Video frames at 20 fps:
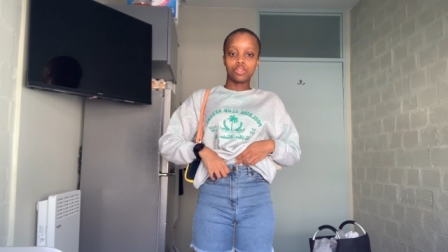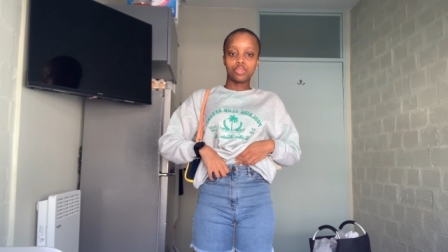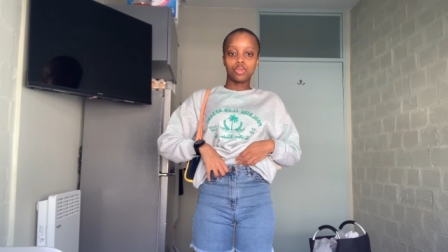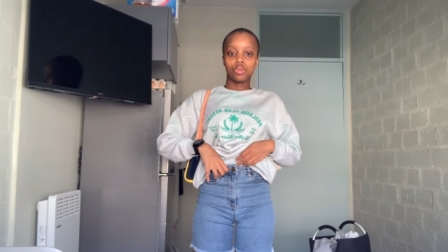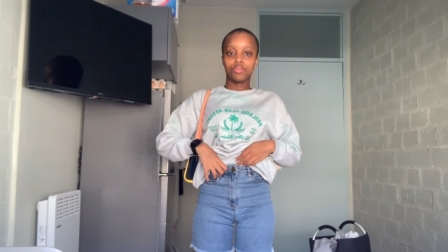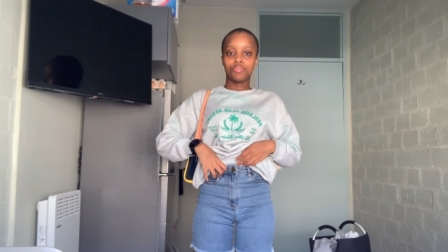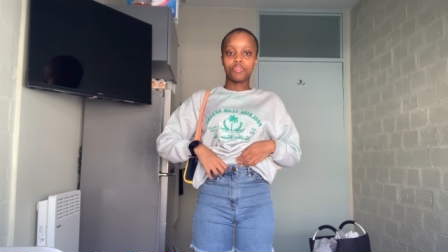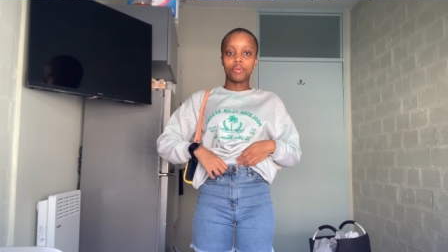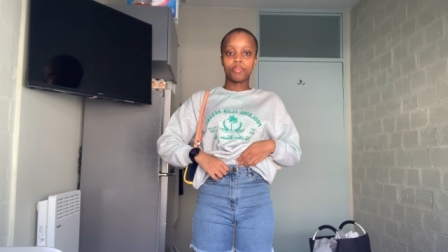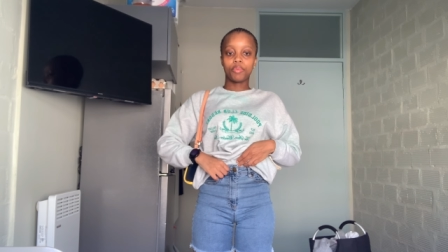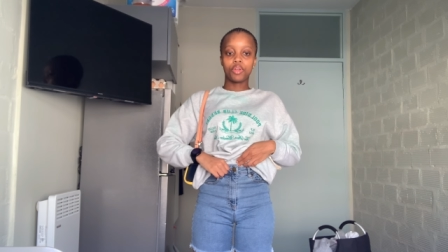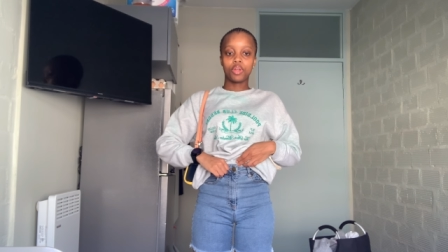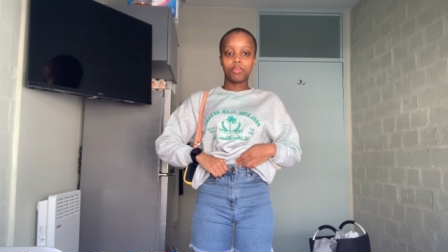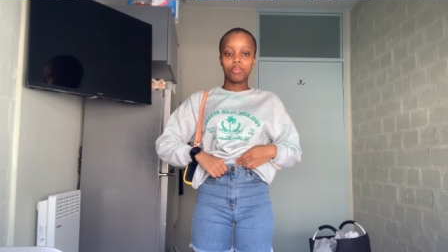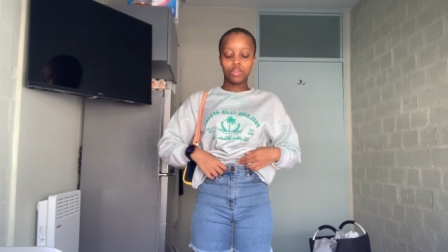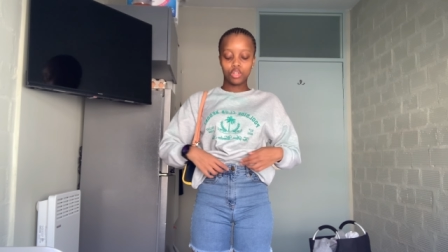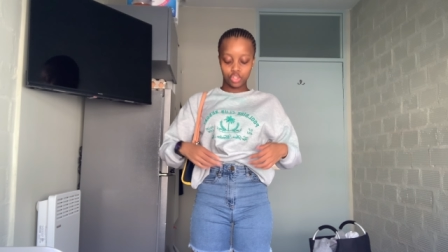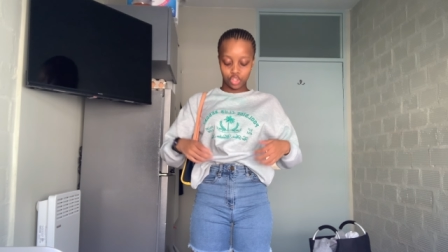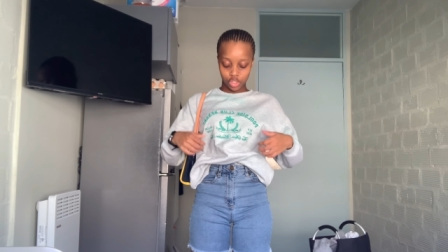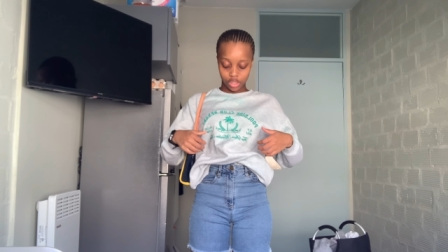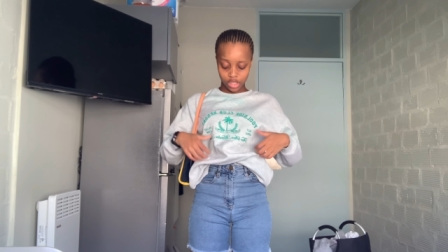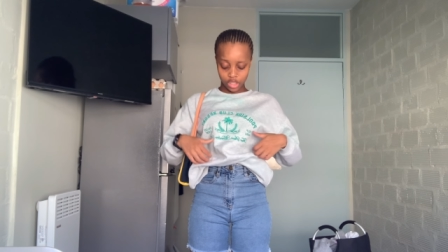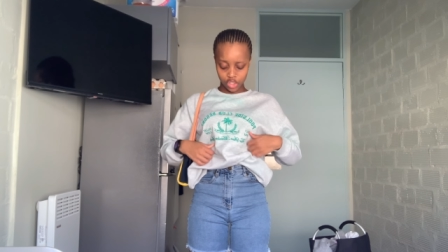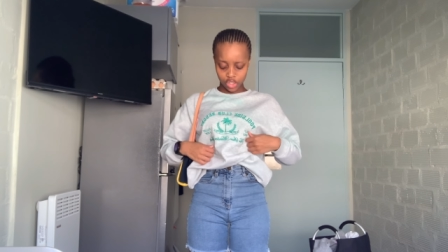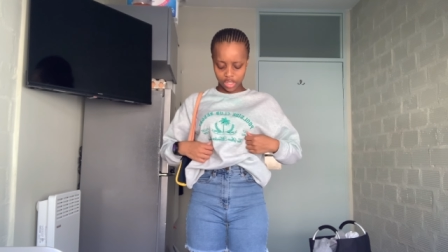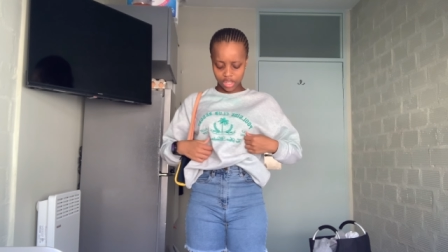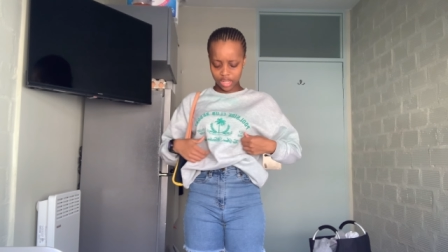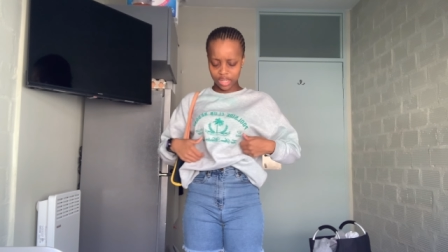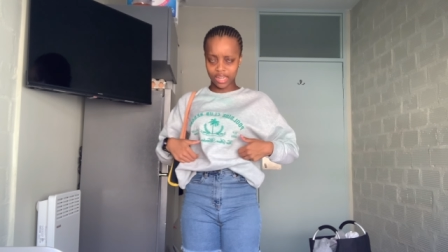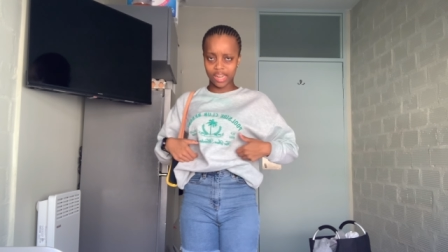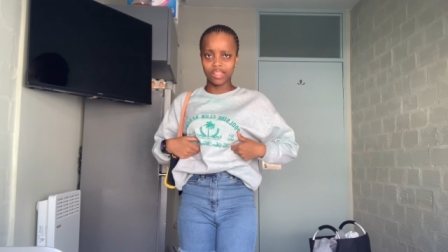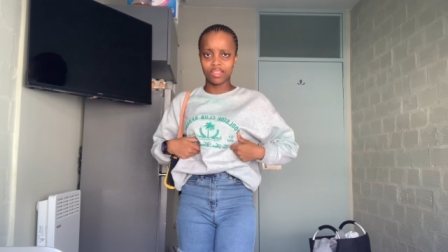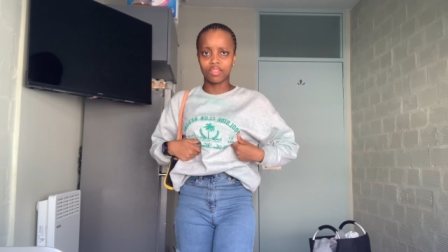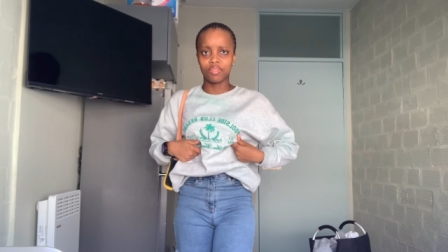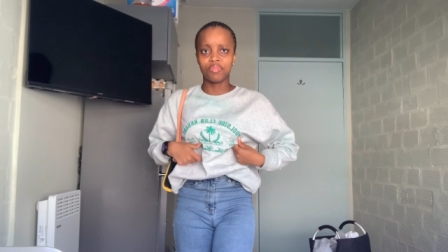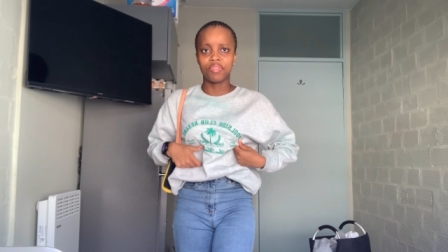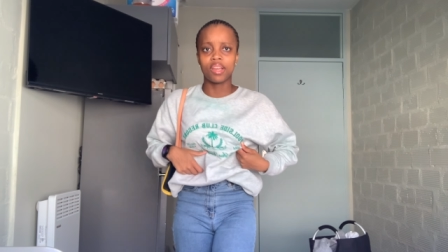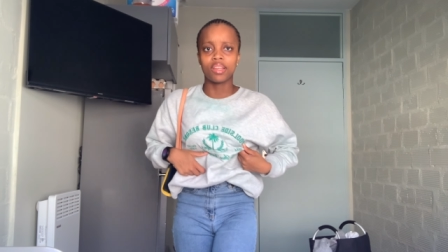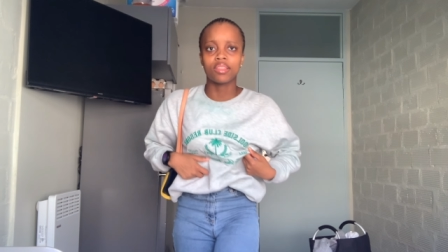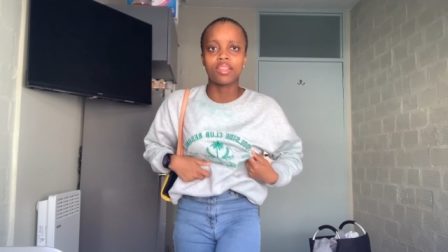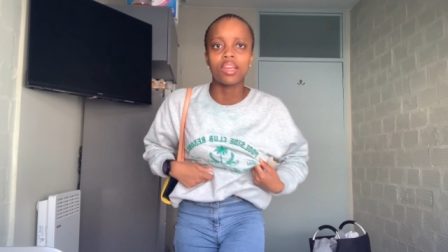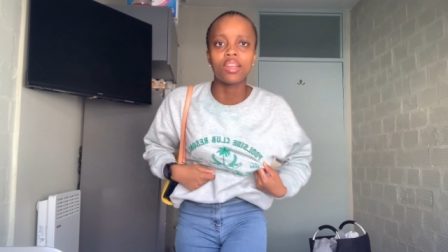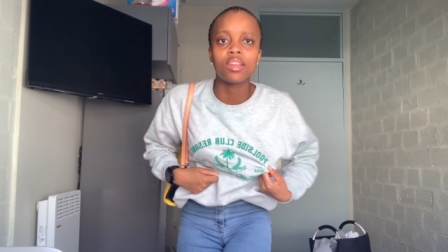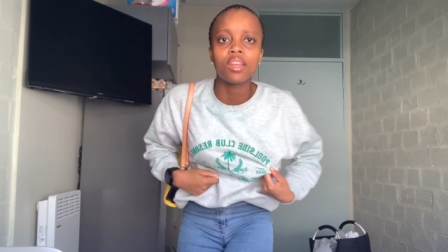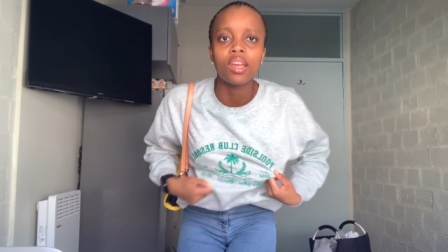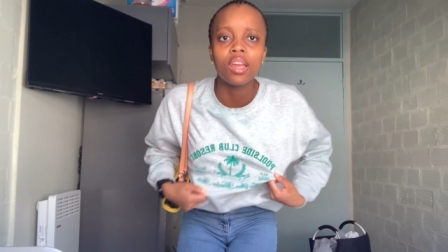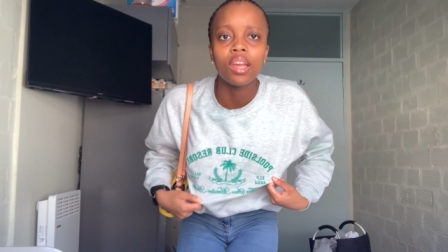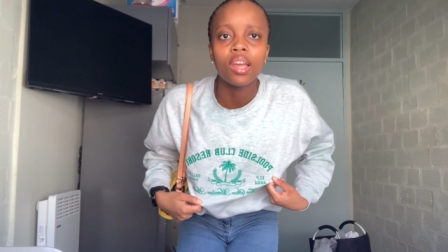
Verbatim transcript: took from her because she said she didn't like the fact that